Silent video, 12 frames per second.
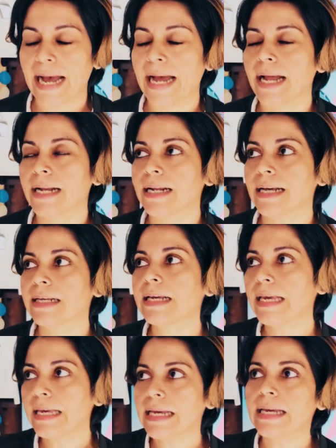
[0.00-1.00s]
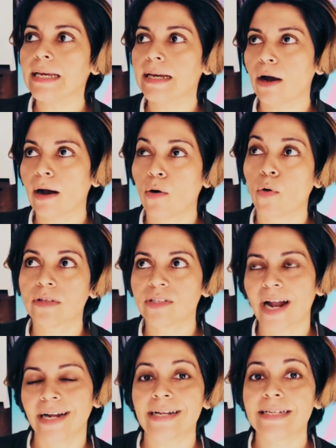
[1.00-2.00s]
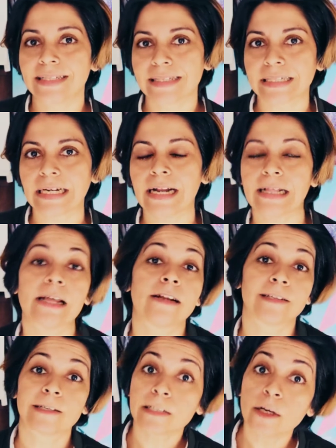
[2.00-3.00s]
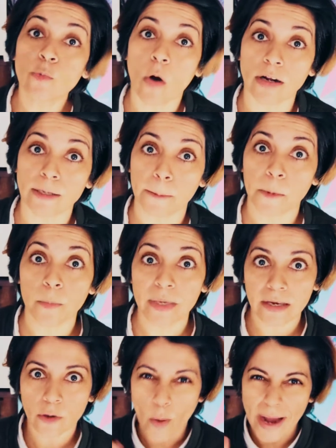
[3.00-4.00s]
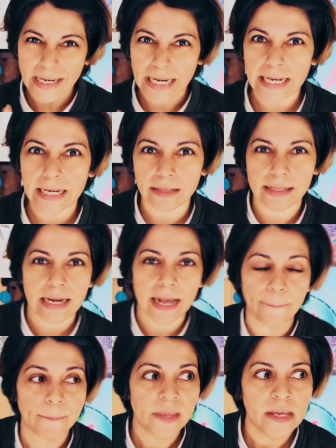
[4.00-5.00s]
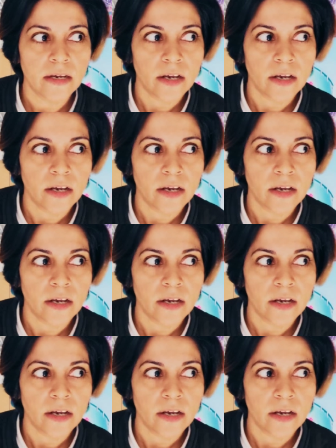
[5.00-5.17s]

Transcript: And I think he also had an assistant, and the assistant walked up to me quietly and they're like,